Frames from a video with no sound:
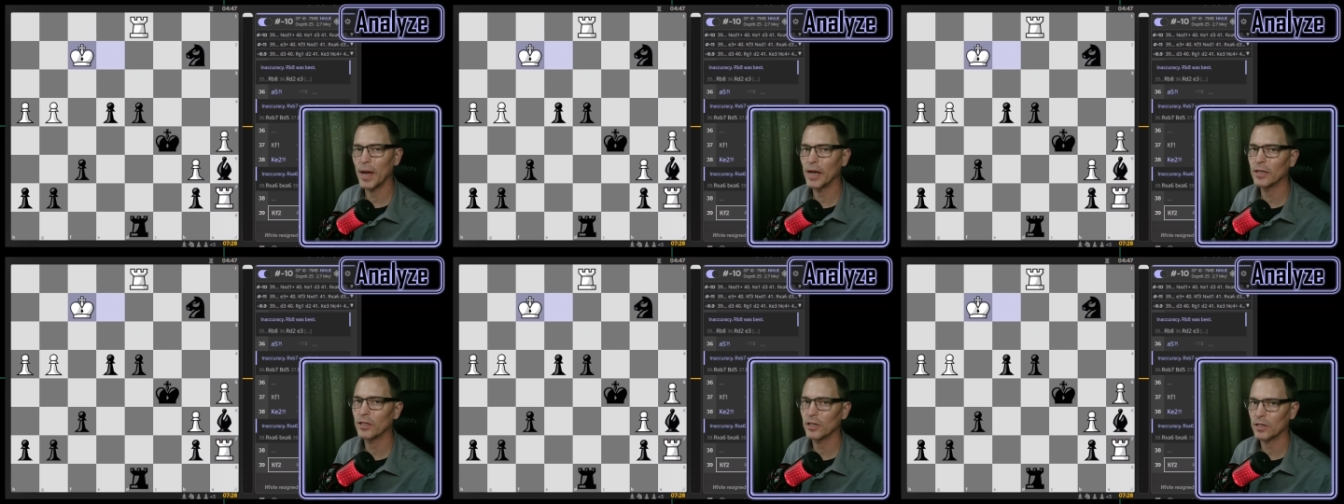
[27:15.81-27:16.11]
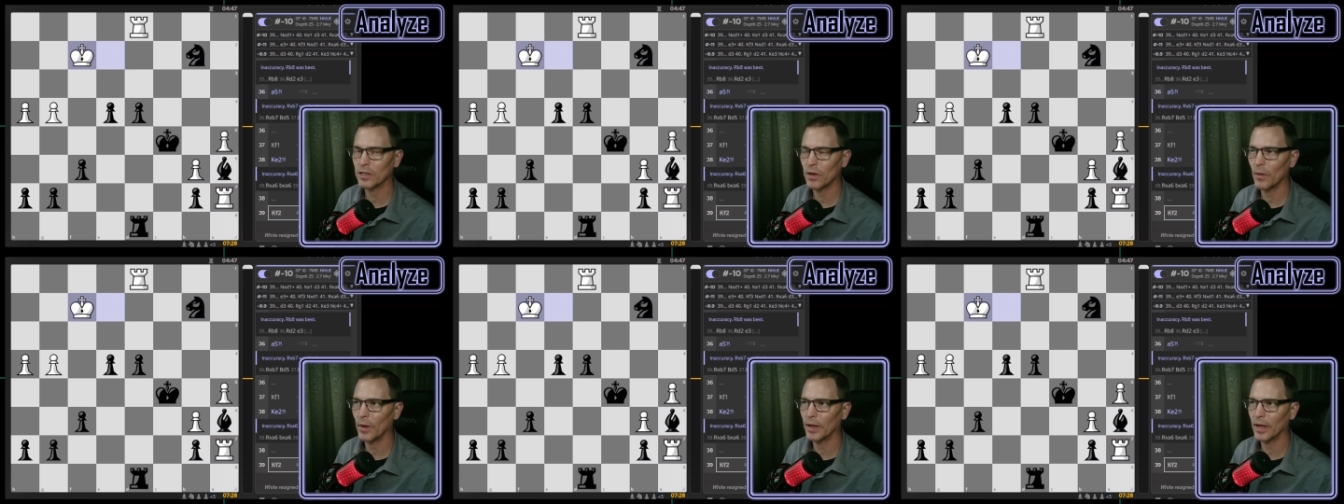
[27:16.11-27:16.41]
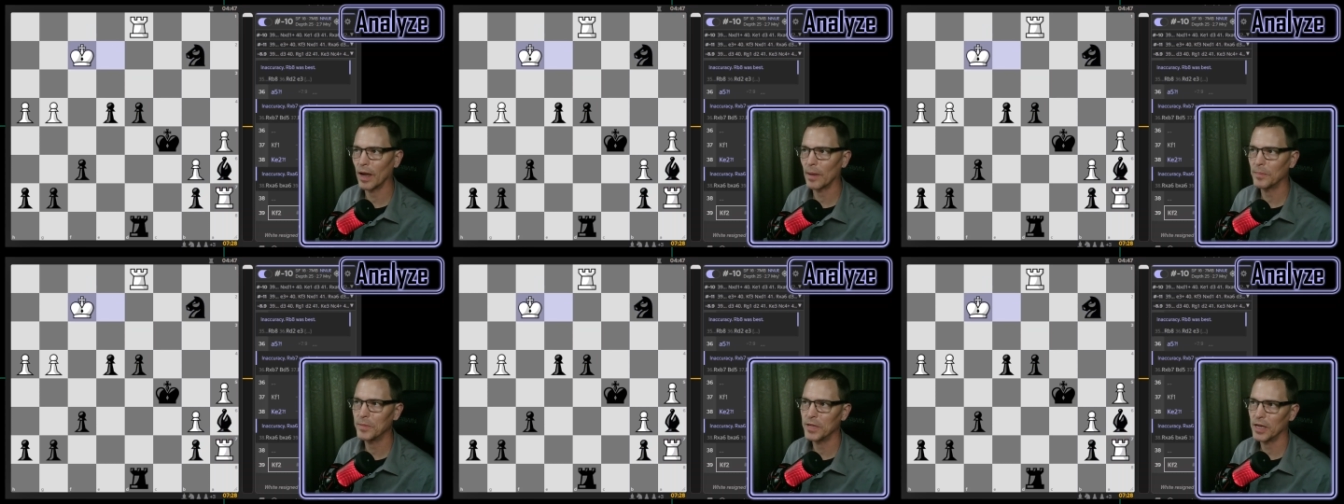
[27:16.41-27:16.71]
not just
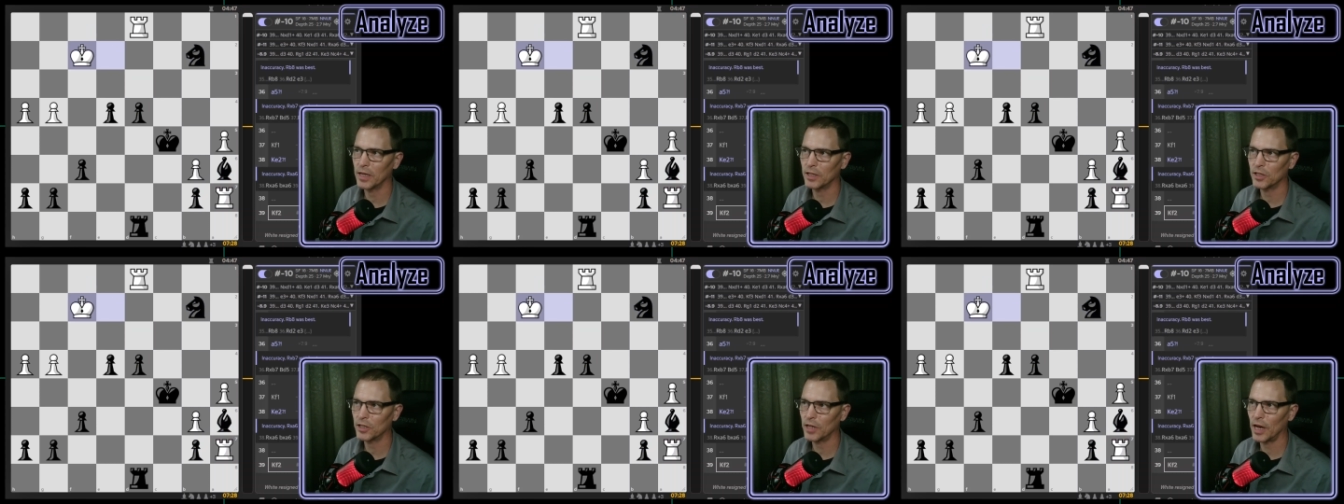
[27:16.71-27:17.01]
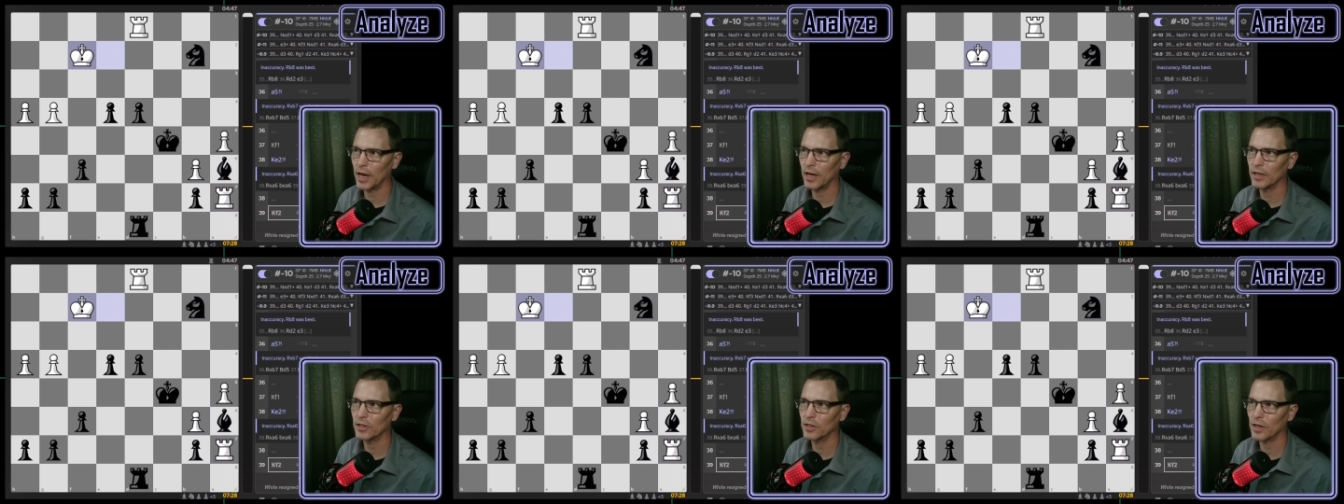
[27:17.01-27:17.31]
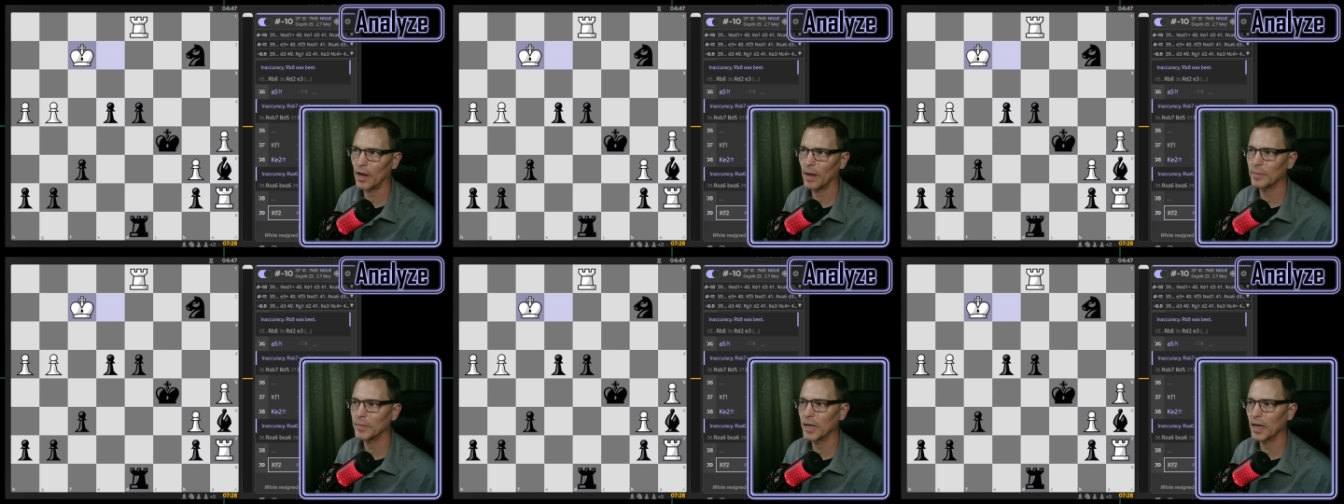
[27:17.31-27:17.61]
going up the
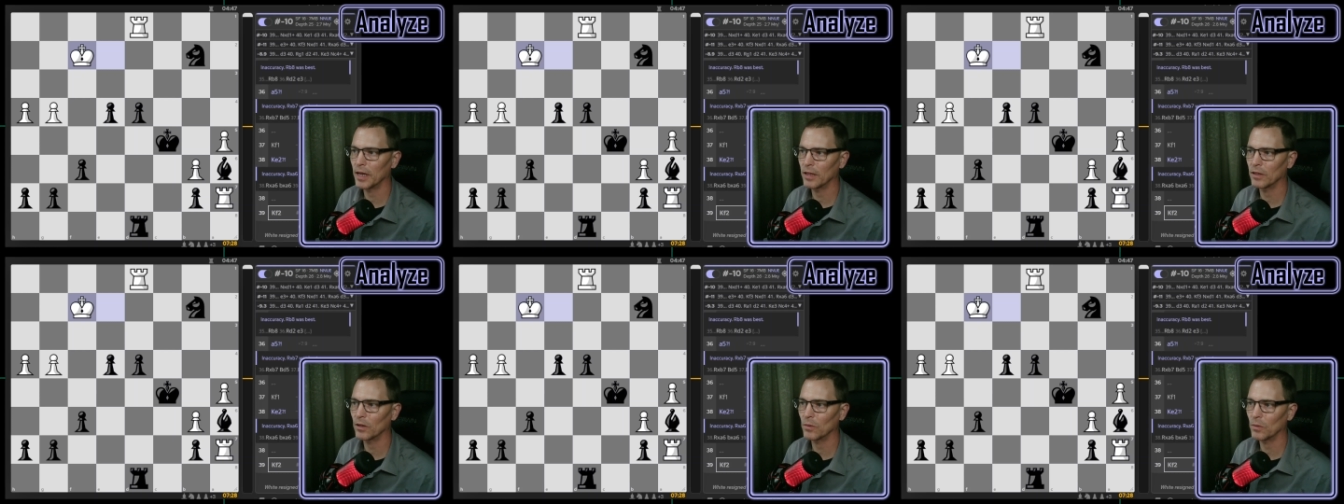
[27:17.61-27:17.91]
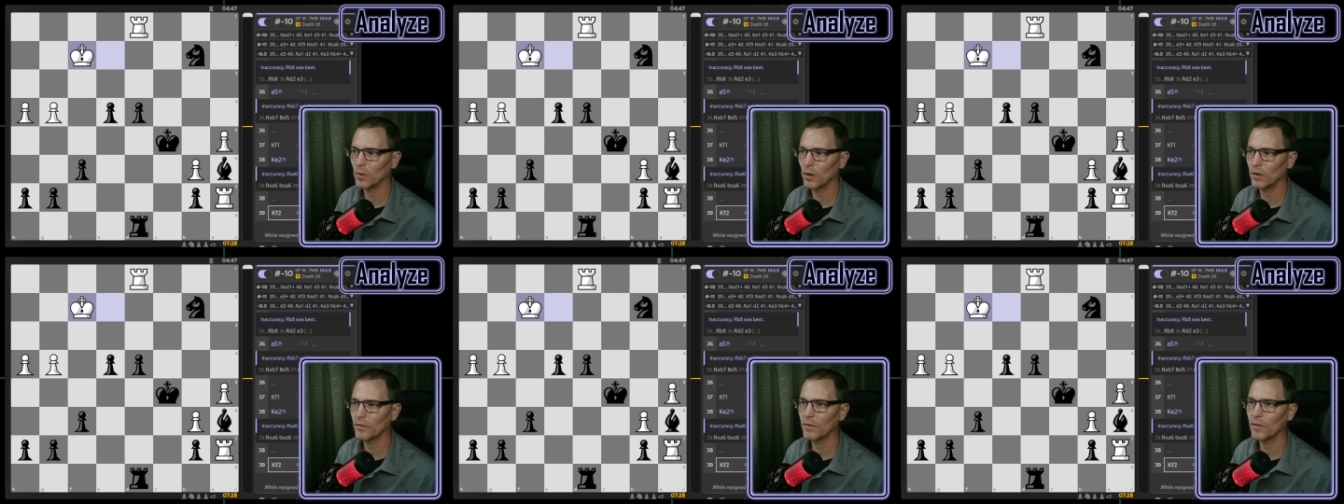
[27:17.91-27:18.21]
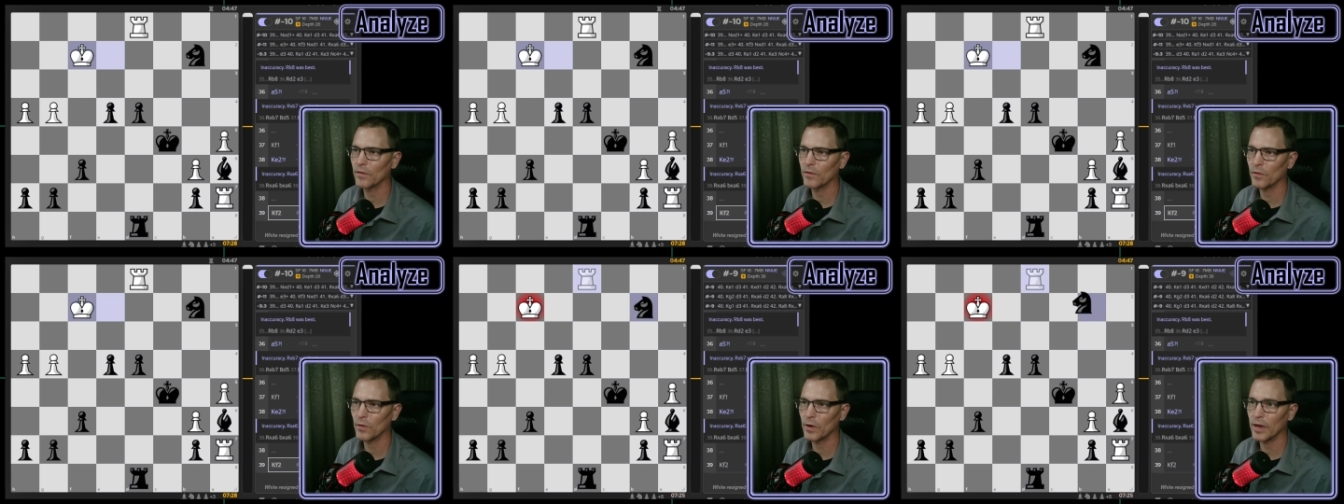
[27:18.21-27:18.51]
exchange, I'm getting the rook
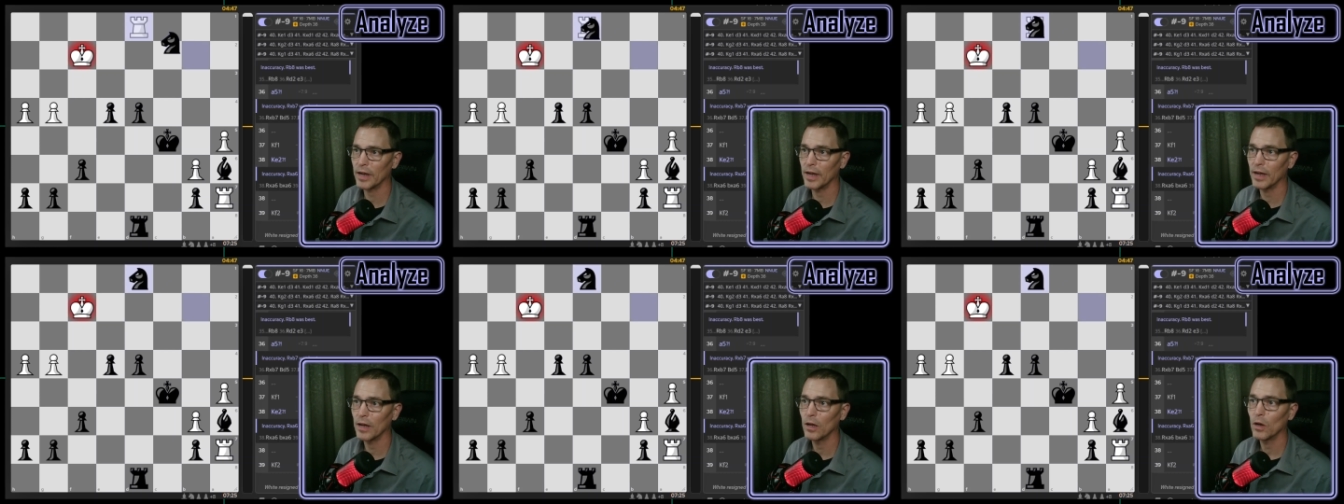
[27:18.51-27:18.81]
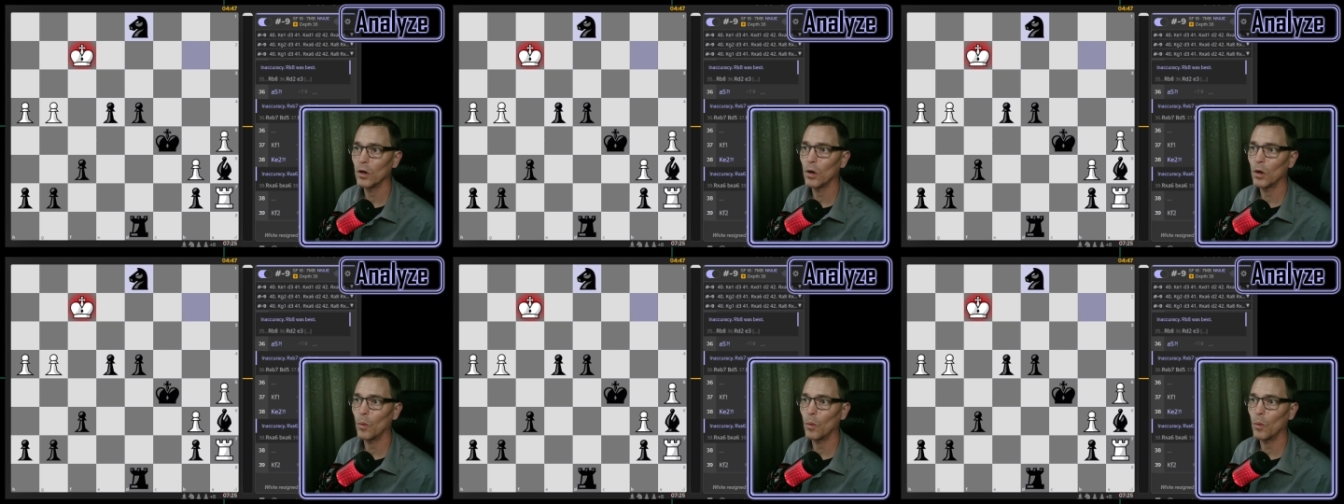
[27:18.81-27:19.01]
for free